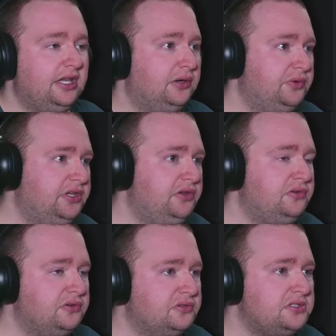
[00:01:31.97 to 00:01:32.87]
that we
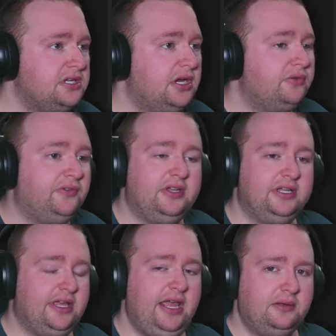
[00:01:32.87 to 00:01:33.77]
use within
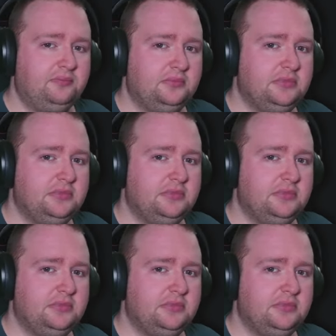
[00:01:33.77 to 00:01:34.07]
the game.